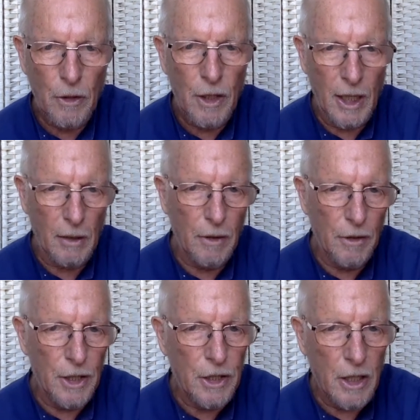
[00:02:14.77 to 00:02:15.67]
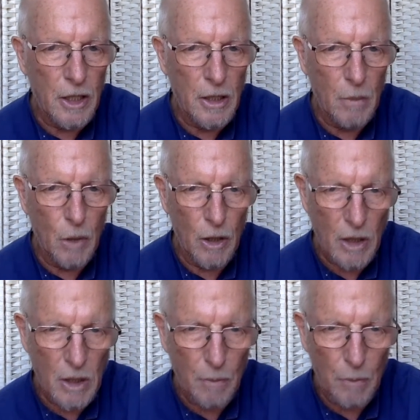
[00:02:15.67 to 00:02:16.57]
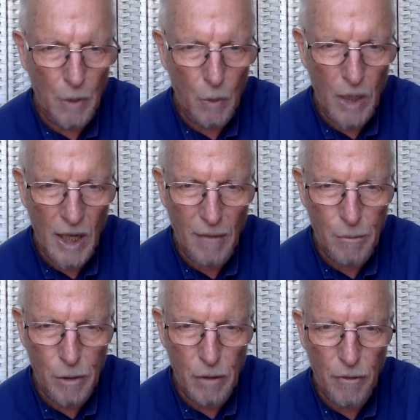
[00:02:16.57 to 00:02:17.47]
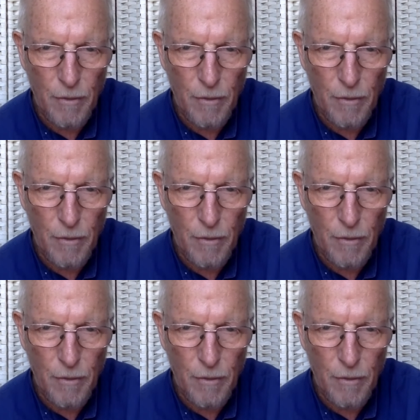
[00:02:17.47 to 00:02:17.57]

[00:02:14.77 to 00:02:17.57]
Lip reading: think that this system works. But we have proof.